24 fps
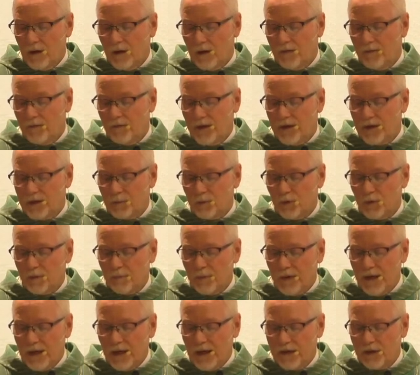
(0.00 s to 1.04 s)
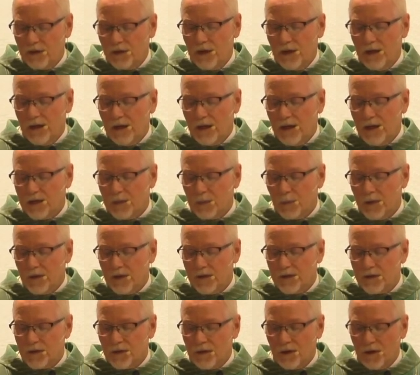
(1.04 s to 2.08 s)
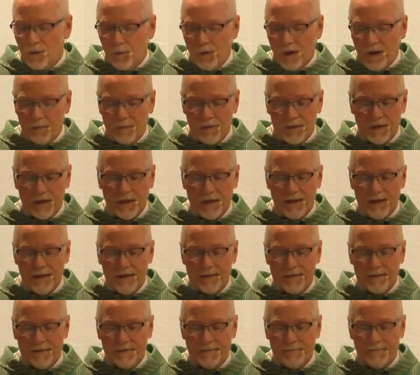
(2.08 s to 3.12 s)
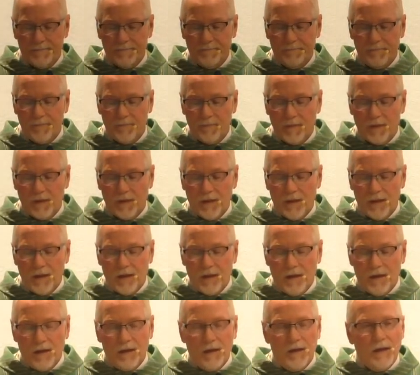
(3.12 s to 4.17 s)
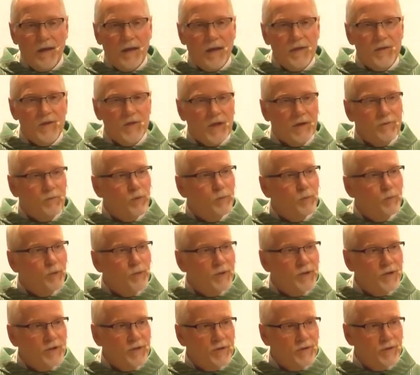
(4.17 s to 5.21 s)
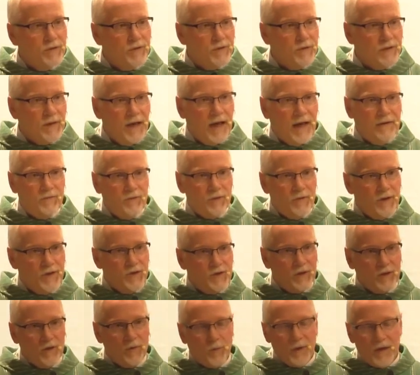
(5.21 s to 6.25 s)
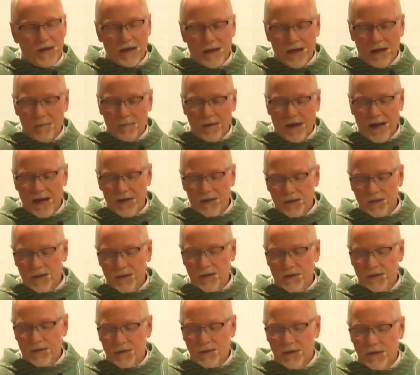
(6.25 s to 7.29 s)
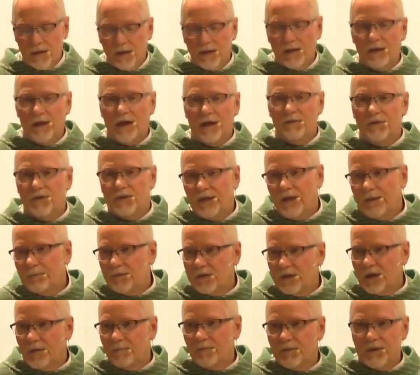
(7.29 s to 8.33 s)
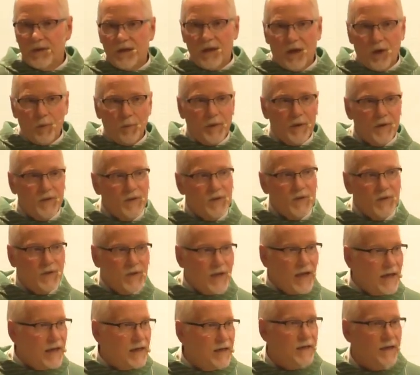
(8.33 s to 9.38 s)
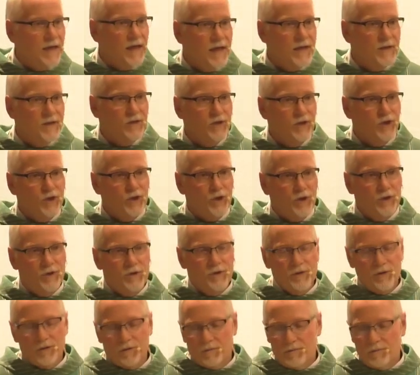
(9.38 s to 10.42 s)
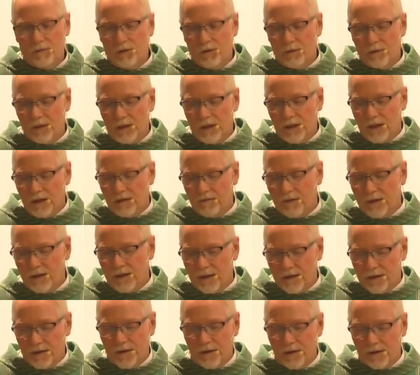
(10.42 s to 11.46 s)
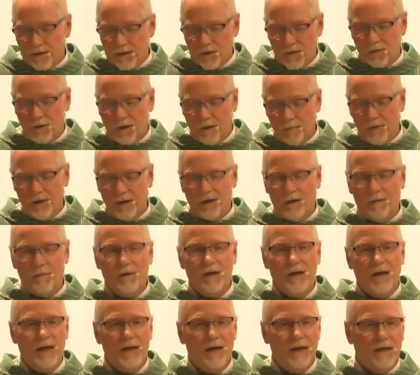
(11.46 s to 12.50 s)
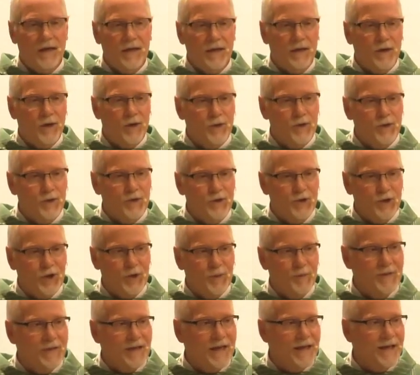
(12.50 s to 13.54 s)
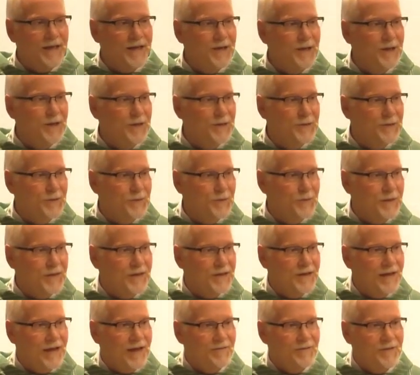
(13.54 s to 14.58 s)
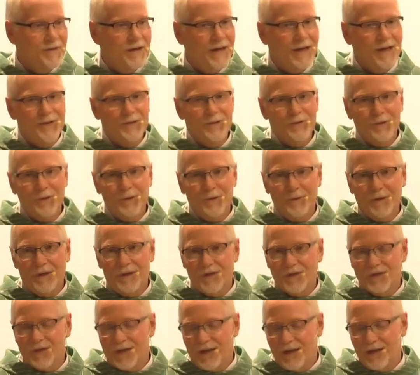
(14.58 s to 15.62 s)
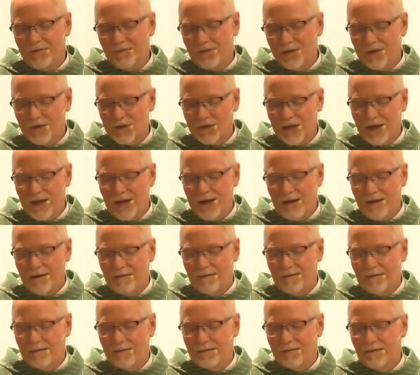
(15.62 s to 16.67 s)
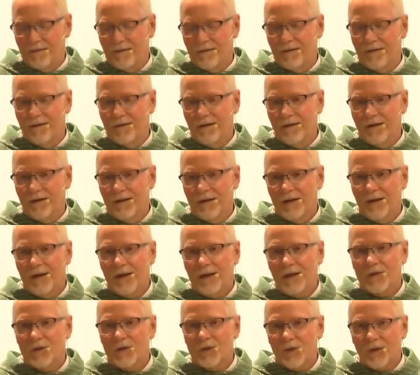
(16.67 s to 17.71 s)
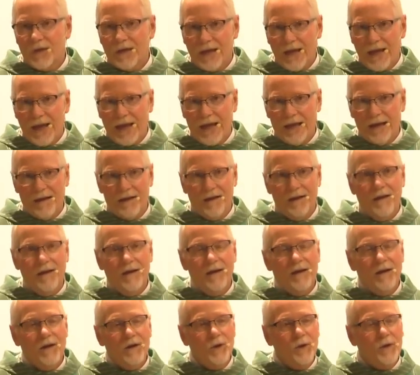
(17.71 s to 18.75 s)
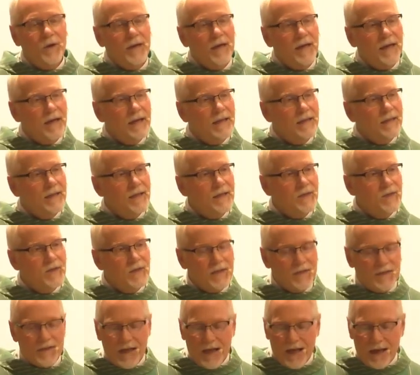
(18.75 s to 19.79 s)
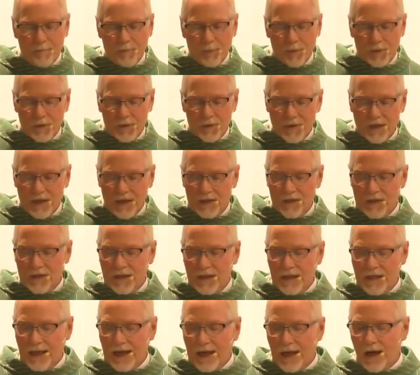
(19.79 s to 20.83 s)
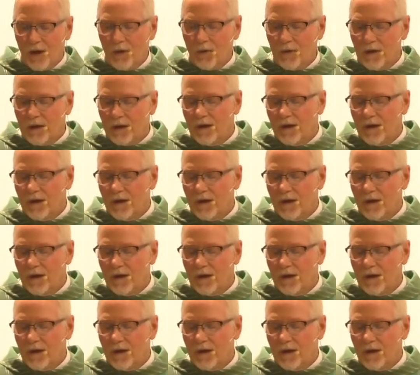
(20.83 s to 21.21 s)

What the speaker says: Facebook page, as well as on our website. And several parishioners, after each of the weekend Masses, have stepped up to help us to sanitize the church. You leave and they're here scrubbing away, getting all your germs out of here so we can have the next crew in safe and sound. And so again, looking at these examples, I see how